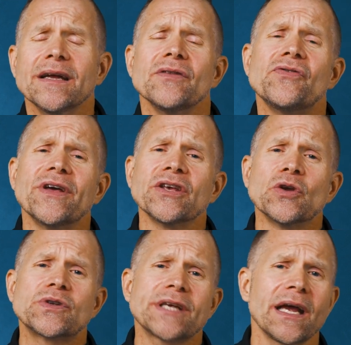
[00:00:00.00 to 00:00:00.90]
that
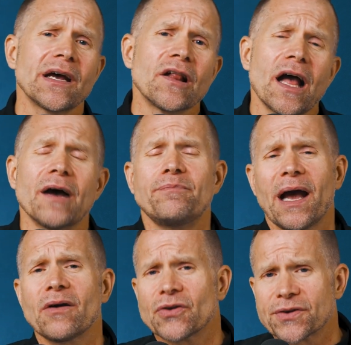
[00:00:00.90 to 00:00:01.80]
you tell
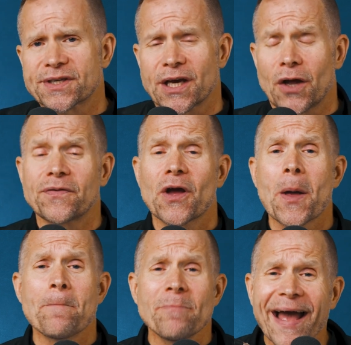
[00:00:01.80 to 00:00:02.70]
about yourself
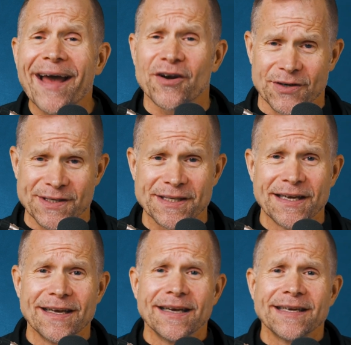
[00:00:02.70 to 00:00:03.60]
matters.
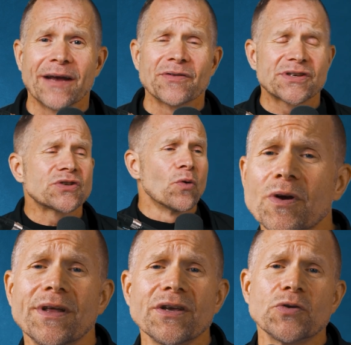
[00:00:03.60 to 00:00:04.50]
Now, the
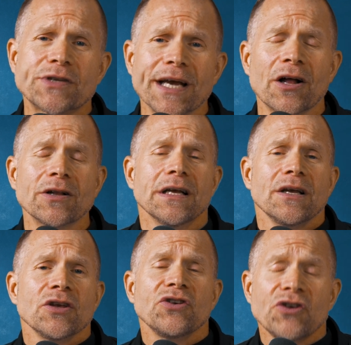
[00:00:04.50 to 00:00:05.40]
story that you tell
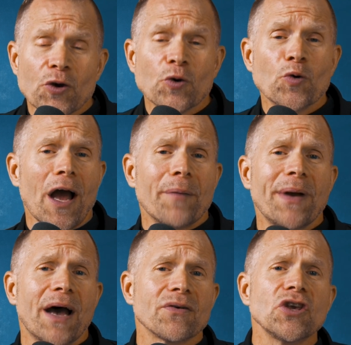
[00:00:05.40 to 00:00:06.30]
you
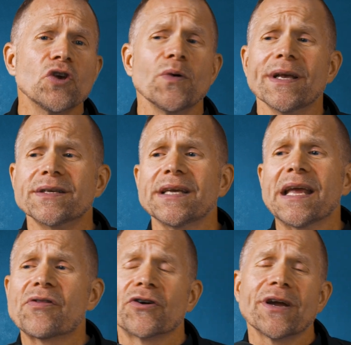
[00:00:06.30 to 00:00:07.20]
about you is
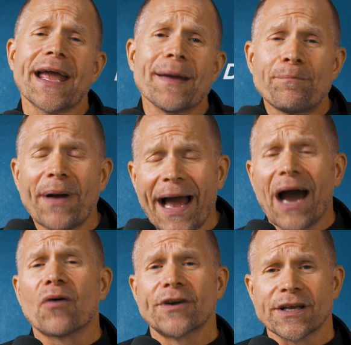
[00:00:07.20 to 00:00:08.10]
either
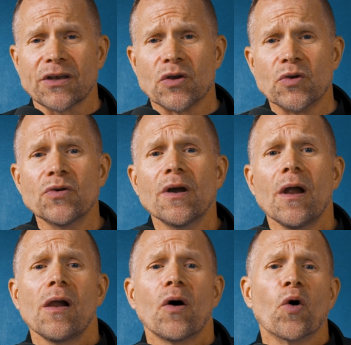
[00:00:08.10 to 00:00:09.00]
empowering you
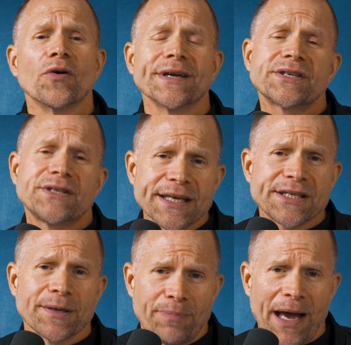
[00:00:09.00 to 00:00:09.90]
or it's
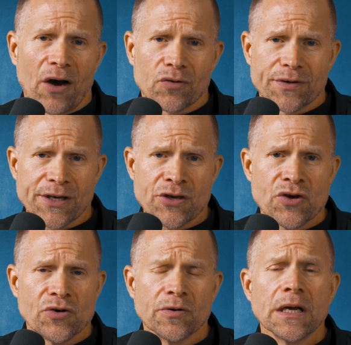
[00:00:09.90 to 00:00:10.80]
disempowering
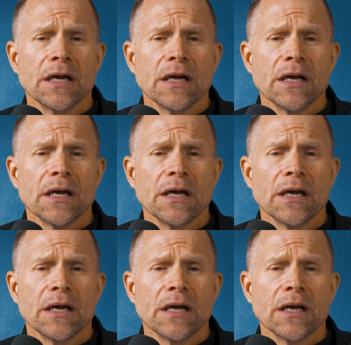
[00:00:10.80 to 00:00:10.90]
you.